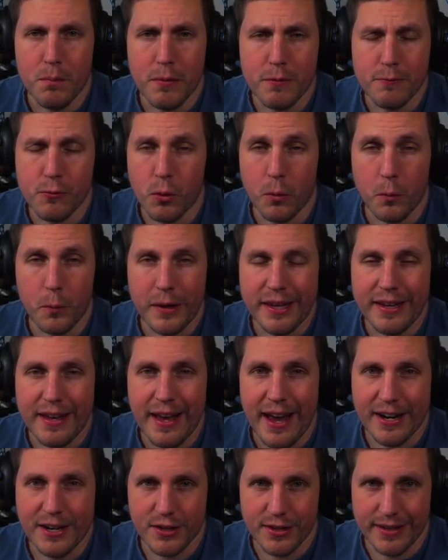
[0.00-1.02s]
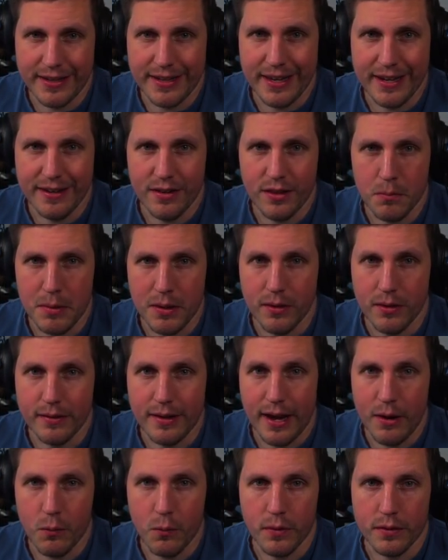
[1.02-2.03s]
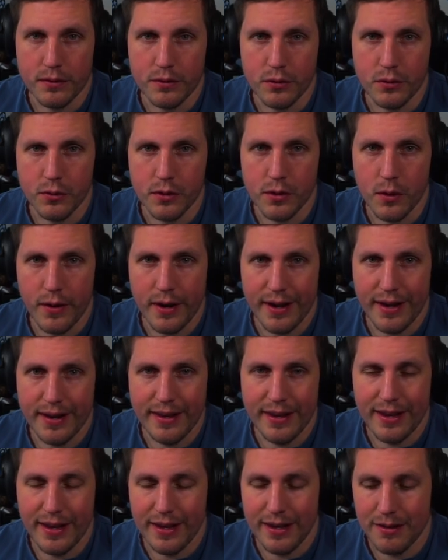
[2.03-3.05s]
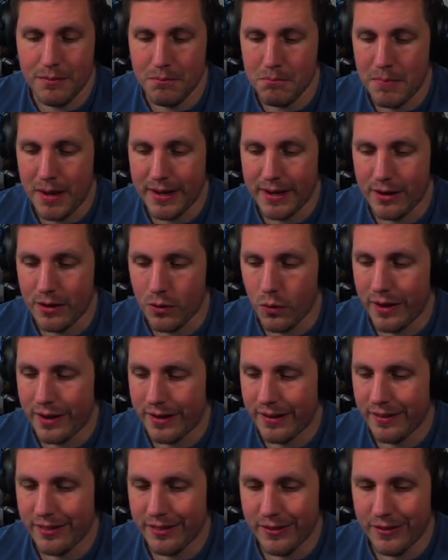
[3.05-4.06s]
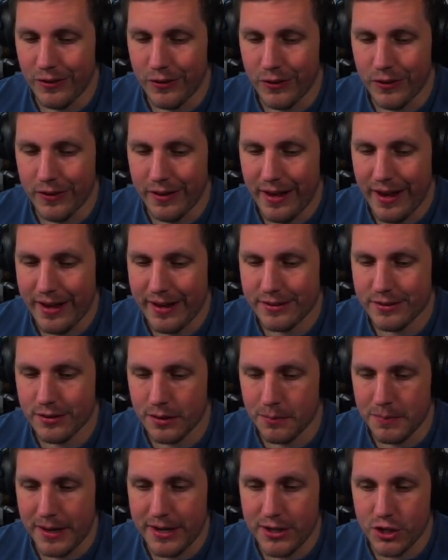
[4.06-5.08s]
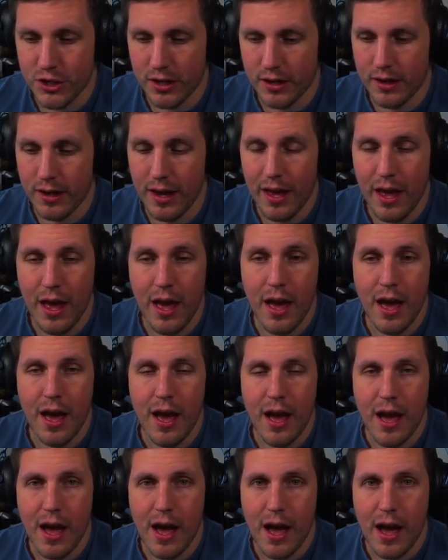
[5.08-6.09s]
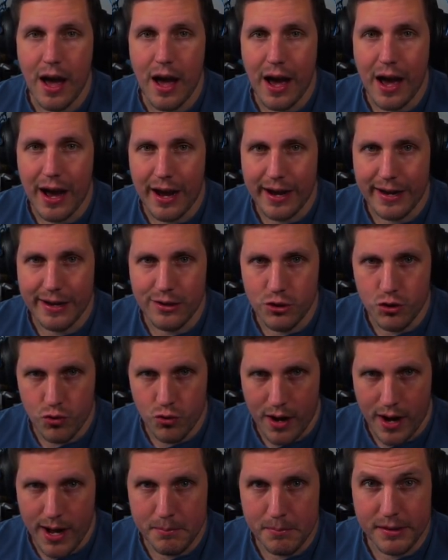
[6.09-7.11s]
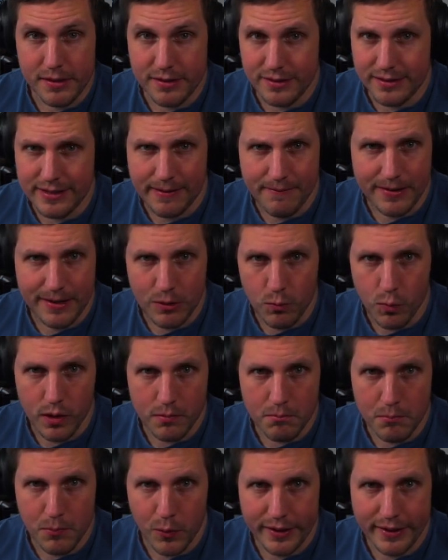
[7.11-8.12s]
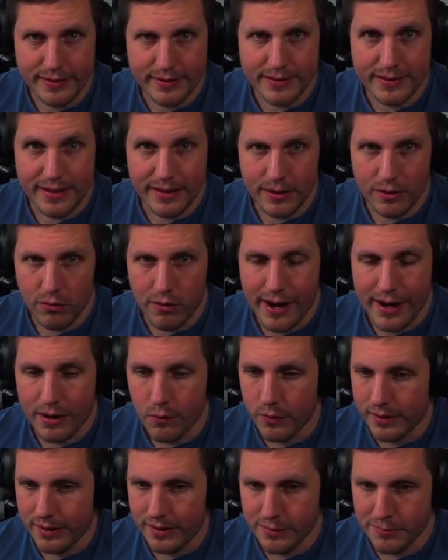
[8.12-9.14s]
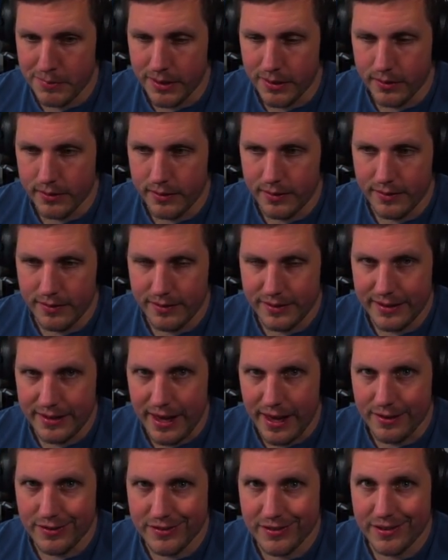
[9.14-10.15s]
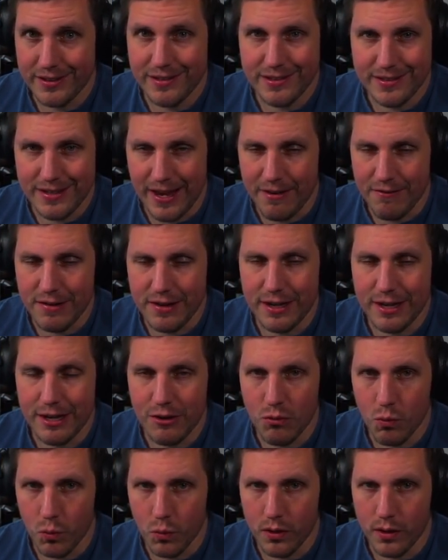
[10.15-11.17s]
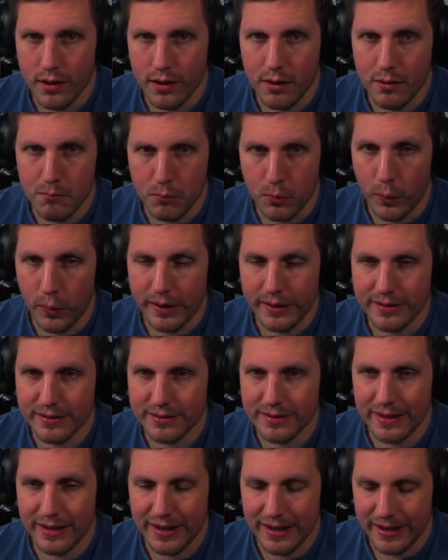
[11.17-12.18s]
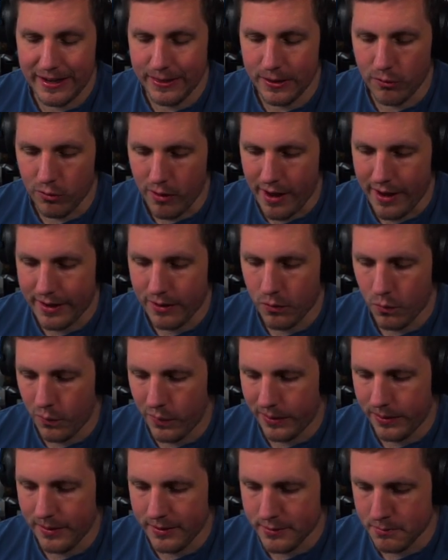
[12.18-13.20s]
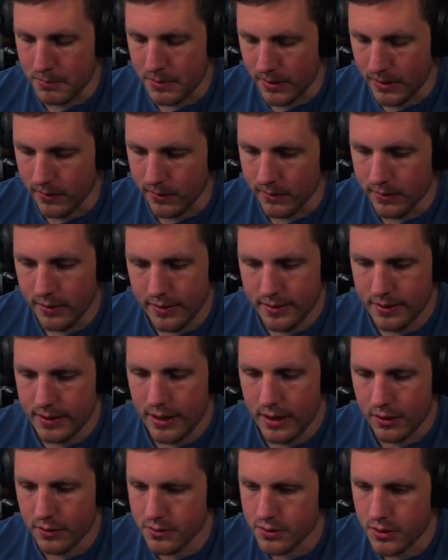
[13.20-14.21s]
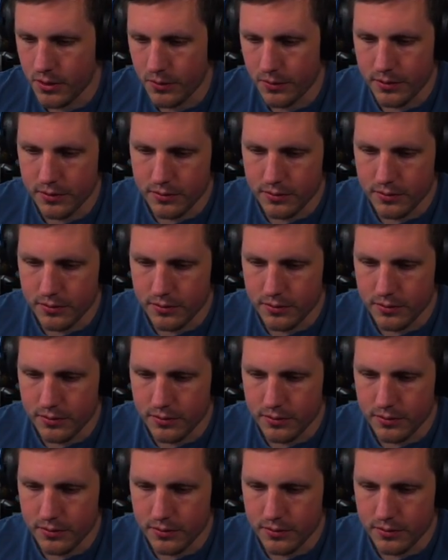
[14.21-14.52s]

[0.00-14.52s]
before we actually get into the build, I want to go ahead and make a quick little exclamation. I dropped 71 points in the rec with this build. Yes, 71 points in the rec with this build. I'll show the